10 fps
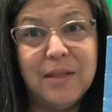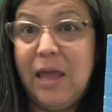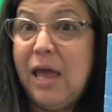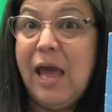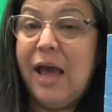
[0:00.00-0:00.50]

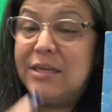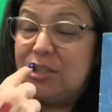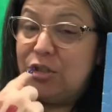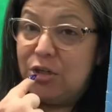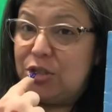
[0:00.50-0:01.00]
Has
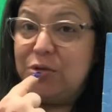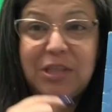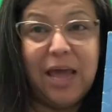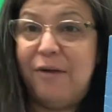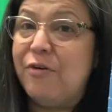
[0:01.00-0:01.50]
your tooth
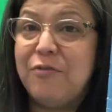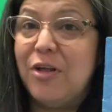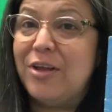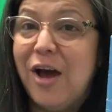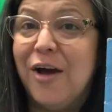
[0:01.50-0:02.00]
ever
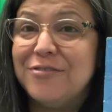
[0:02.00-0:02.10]
fallen off?